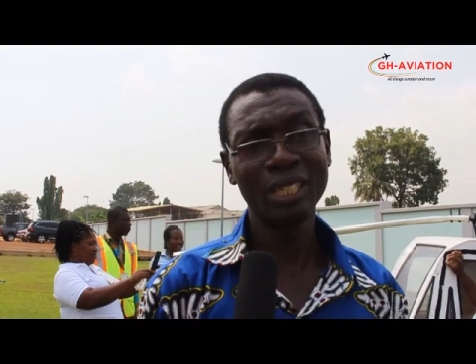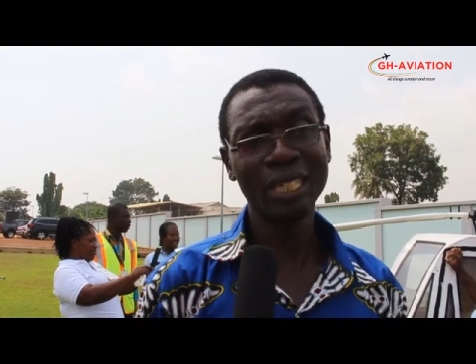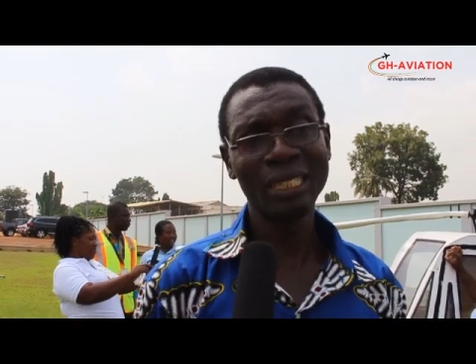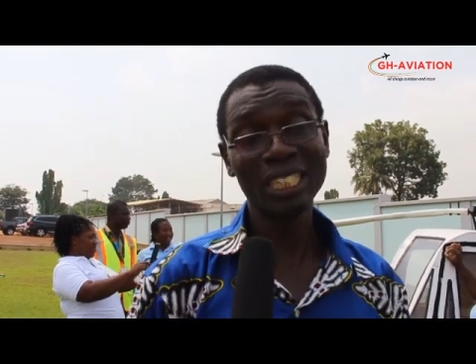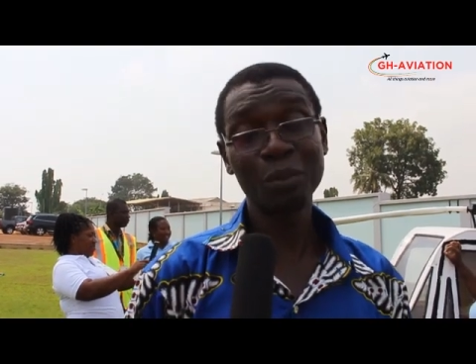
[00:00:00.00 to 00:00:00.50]

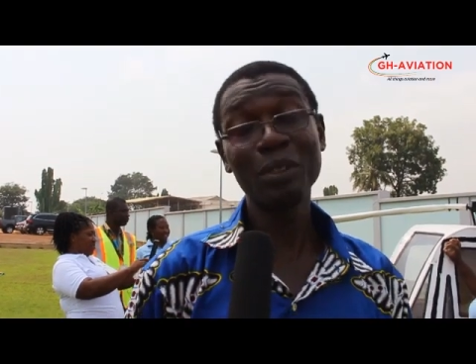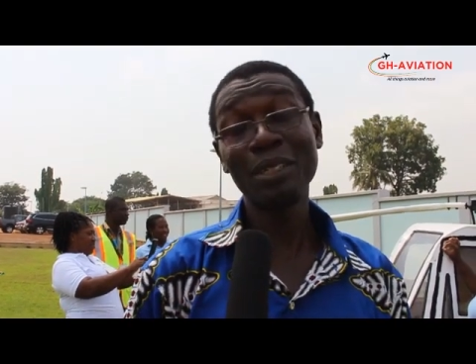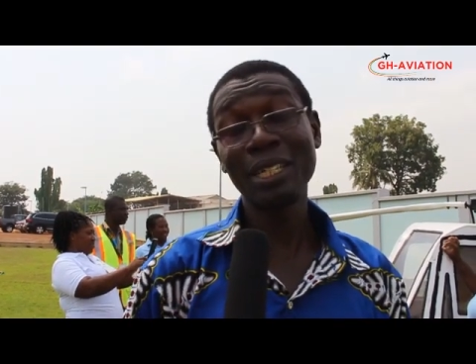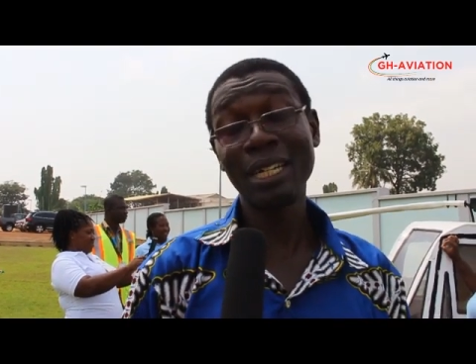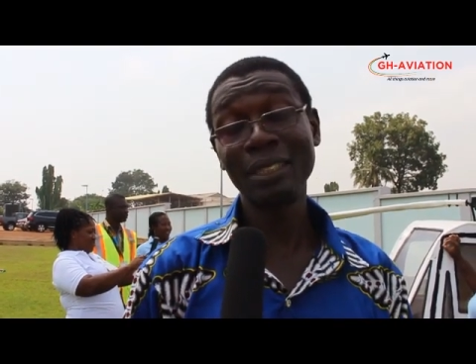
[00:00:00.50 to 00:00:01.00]
it has been
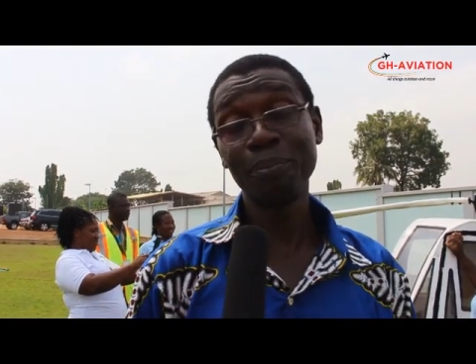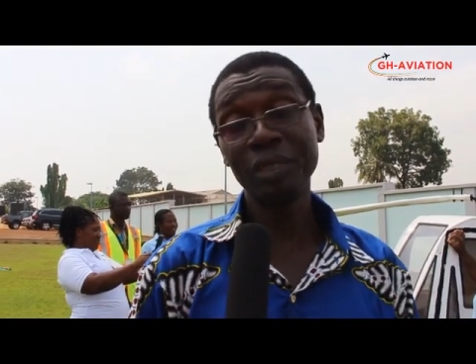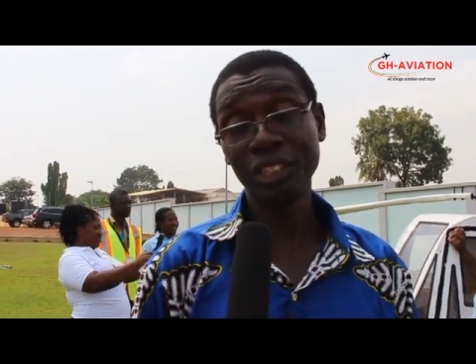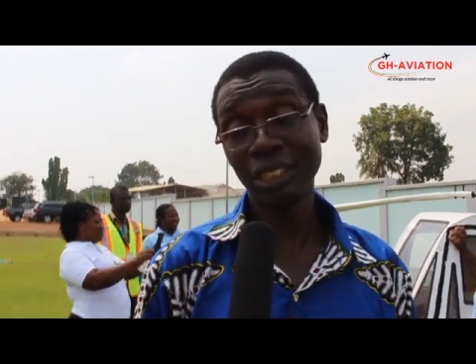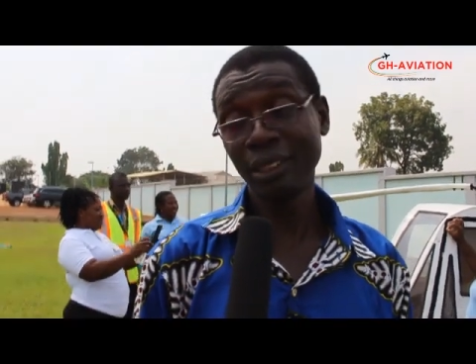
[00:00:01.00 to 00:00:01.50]
an
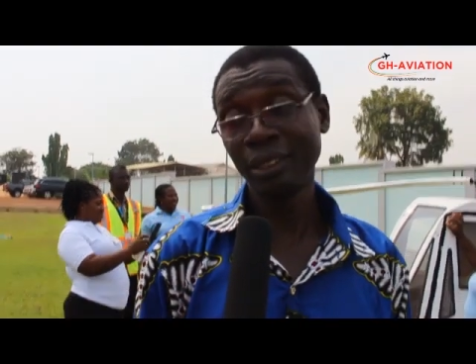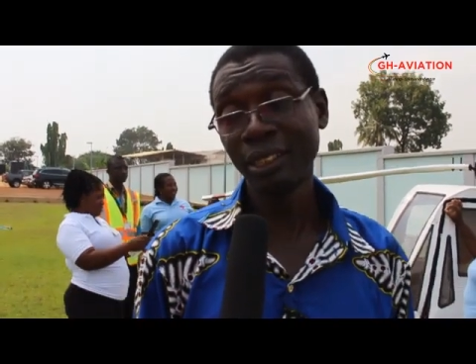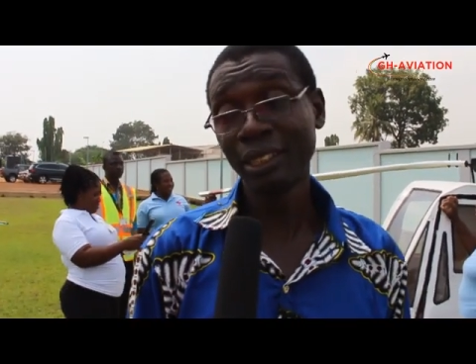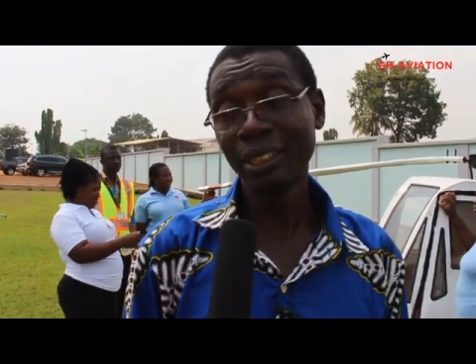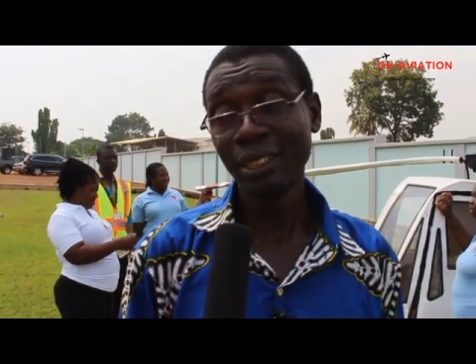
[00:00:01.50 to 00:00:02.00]
ambition
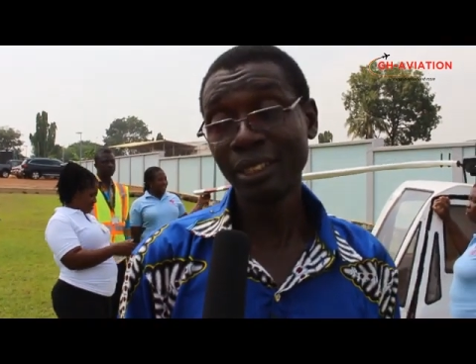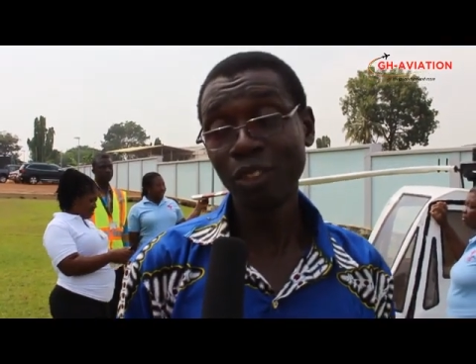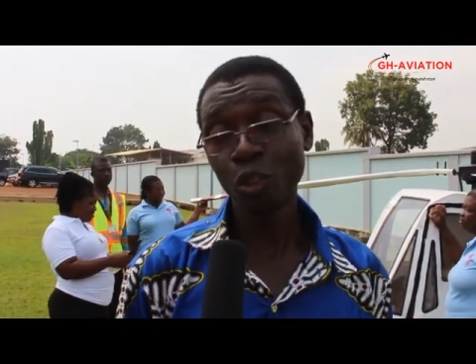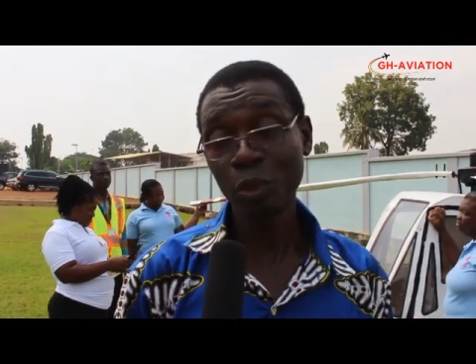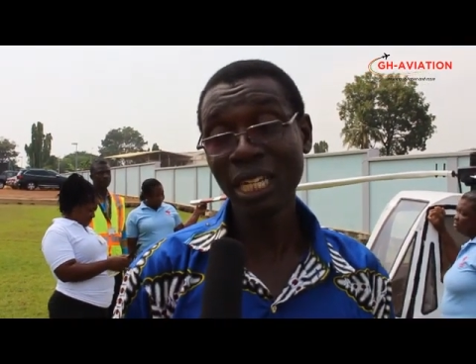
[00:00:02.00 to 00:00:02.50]

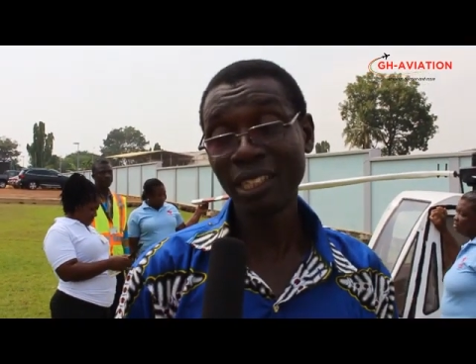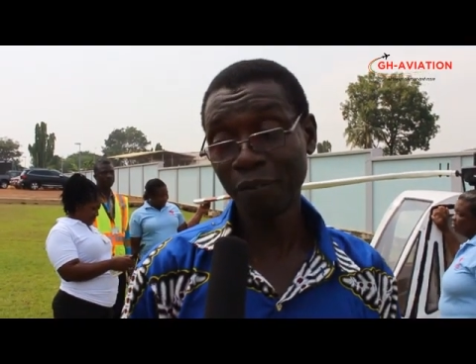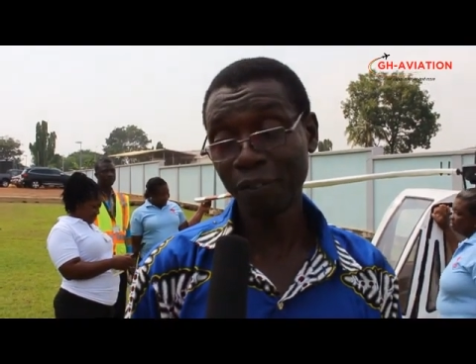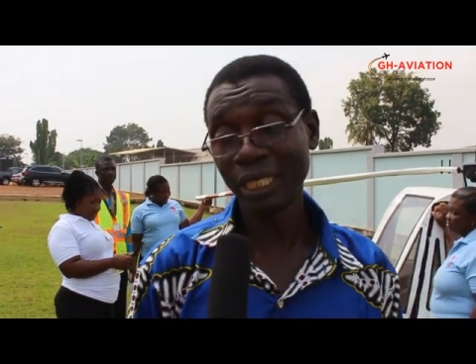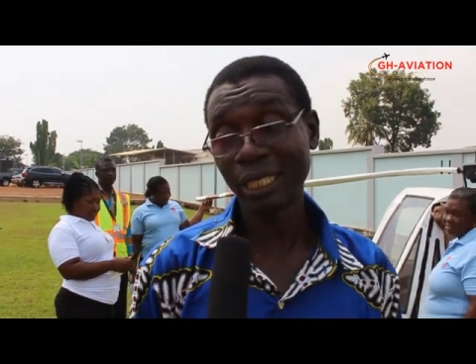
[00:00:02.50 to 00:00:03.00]
to be an
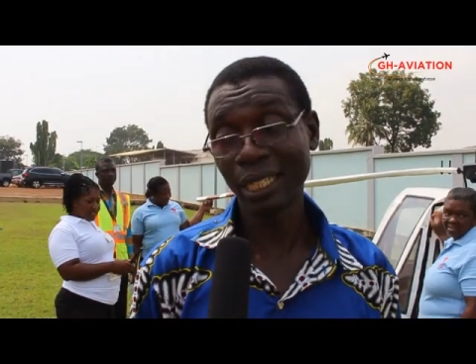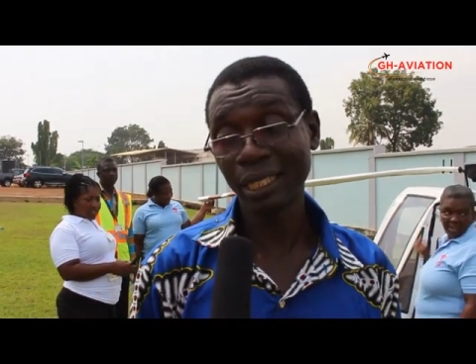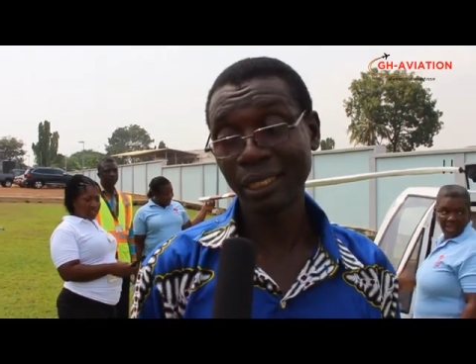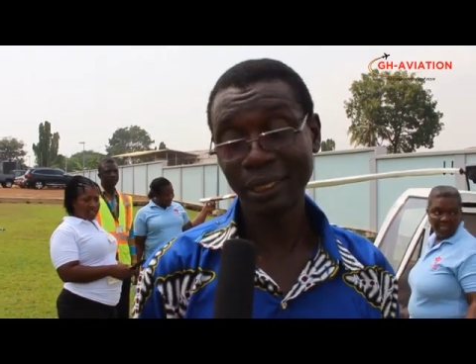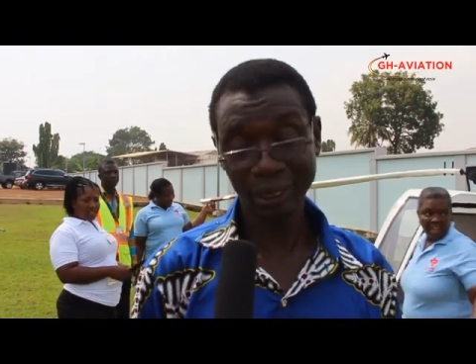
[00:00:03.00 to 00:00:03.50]
aviator
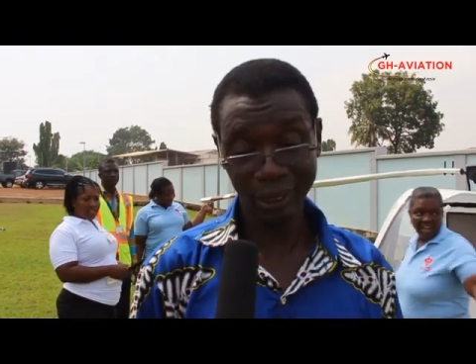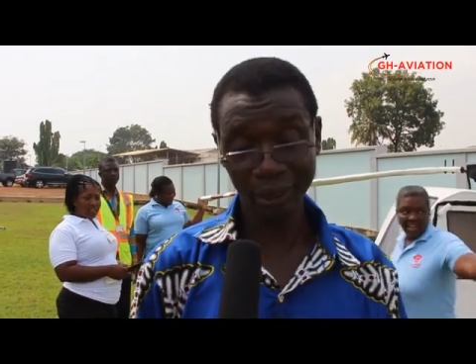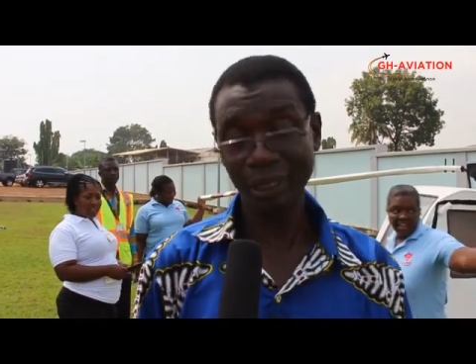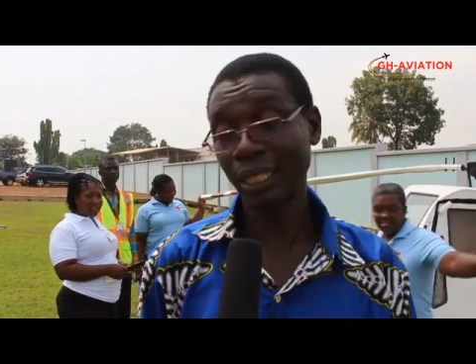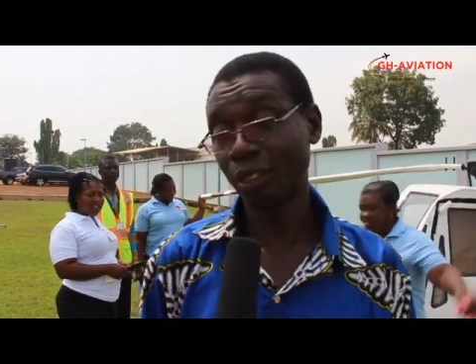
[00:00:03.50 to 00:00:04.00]

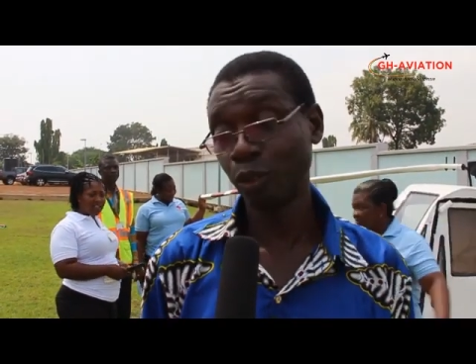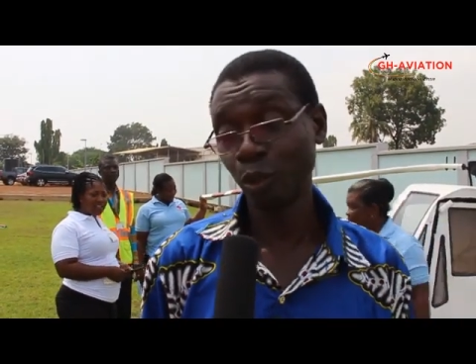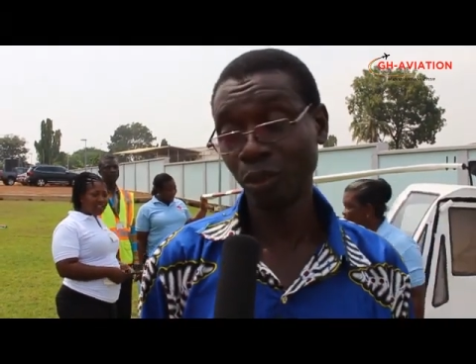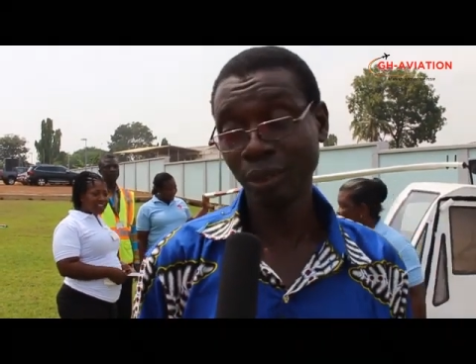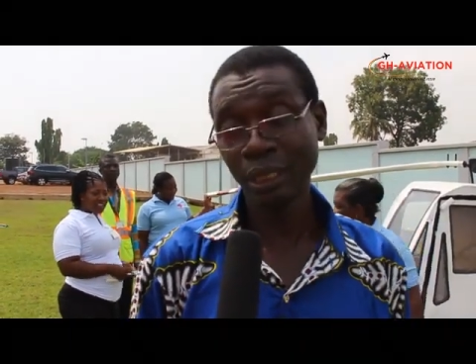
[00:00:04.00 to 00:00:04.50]
since childhood,